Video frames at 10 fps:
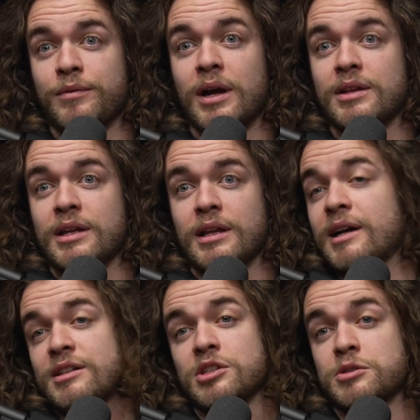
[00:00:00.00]
Bradley and I
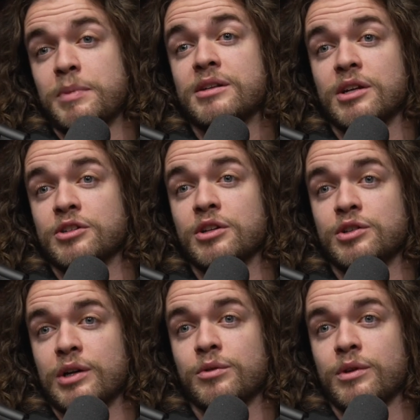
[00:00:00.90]
guess the space station in
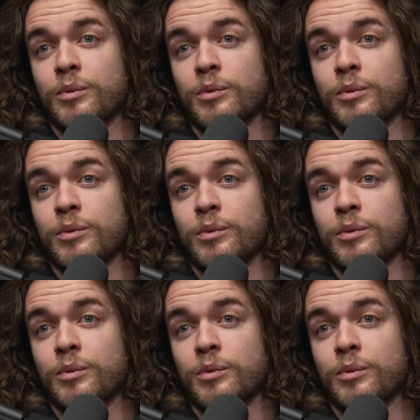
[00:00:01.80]
general